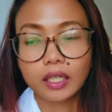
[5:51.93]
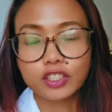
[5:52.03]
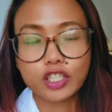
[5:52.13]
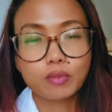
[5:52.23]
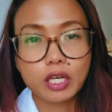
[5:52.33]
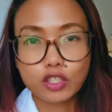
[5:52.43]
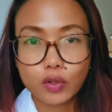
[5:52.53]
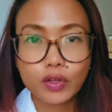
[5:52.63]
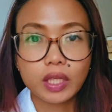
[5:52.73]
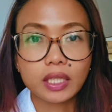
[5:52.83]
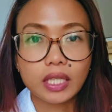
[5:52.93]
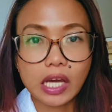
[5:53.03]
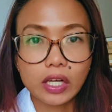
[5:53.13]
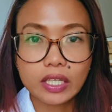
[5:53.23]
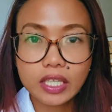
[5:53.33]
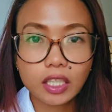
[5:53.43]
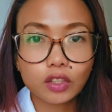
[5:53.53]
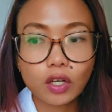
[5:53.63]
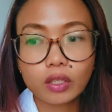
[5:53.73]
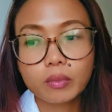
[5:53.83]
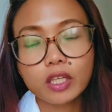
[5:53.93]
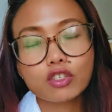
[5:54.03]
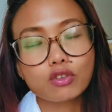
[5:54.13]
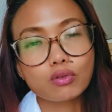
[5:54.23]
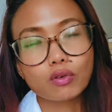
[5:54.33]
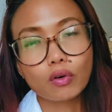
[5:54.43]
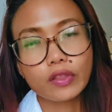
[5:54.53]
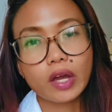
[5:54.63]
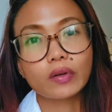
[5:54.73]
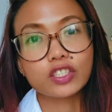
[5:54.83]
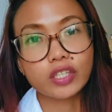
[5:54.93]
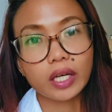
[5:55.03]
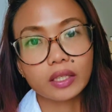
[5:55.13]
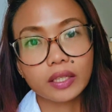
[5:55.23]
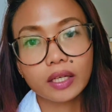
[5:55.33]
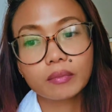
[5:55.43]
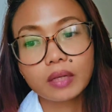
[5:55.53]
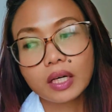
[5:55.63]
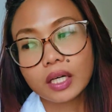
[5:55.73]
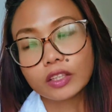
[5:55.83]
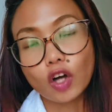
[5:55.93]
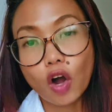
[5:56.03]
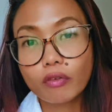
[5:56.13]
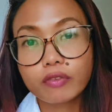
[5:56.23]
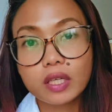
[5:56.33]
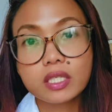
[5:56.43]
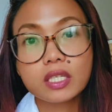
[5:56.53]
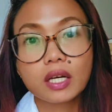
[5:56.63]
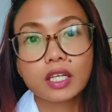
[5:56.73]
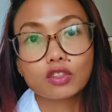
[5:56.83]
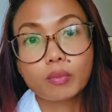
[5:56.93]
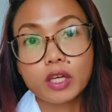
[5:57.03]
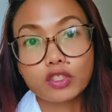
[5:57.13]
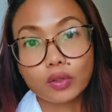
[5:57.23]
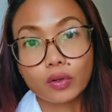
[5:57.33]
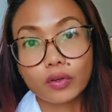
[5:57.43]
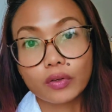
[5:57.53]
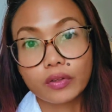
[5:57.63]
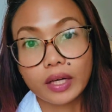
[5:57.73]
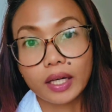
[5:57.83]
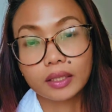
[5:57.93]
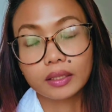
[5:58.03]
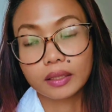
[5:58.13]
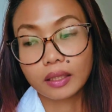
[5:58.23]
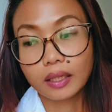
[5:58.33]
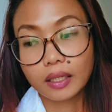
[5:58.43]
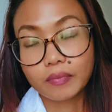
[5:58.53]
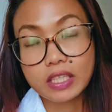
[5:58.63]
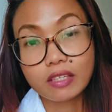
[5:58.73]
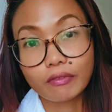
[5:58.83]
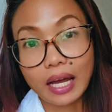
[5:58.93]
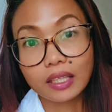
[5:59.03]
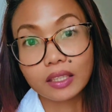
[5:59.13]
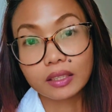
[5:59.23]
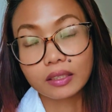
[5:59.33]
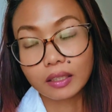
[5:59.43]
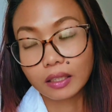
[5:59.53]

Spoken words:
Just make sure that they are legal documents. You go there and check them, the office, to make sure that it's a valid